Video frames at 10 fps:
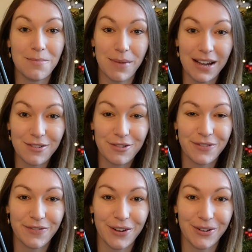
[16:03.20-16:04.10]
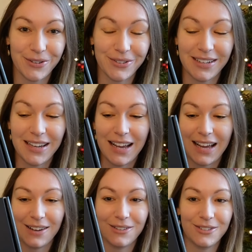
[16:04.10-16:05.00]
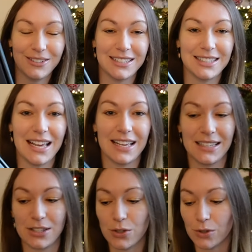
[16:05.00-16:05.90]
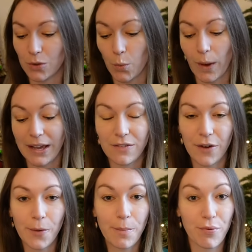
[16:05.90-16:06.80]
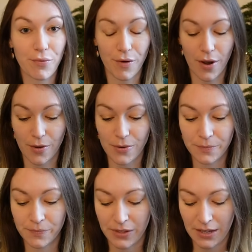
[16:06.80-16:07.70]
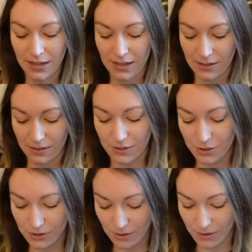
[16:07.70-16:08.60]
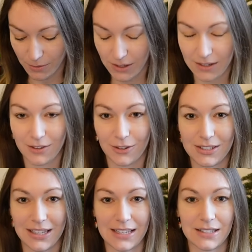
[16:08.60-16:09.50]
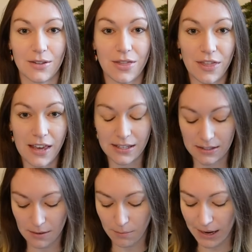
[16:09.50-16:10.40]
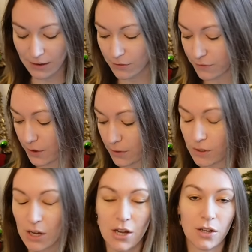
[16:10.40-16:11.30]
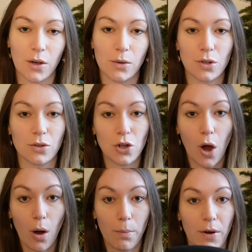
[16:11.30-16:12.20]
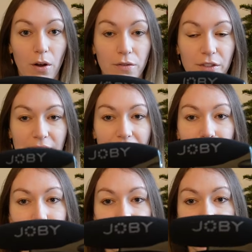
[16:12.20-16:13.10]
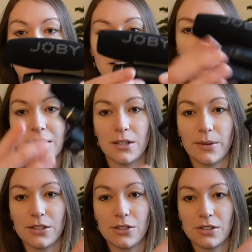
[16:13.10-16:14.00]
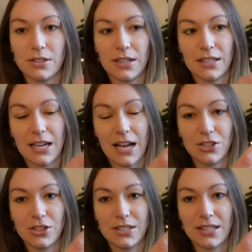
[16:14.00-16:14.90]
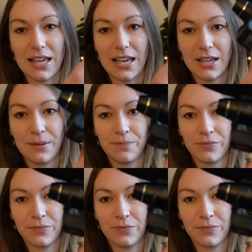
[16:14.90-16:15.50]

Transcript: microphone. How good is that? It's called the Wavo Pro going to show you what it looks like. So this microphone goes on top of the camera, so it just attaches there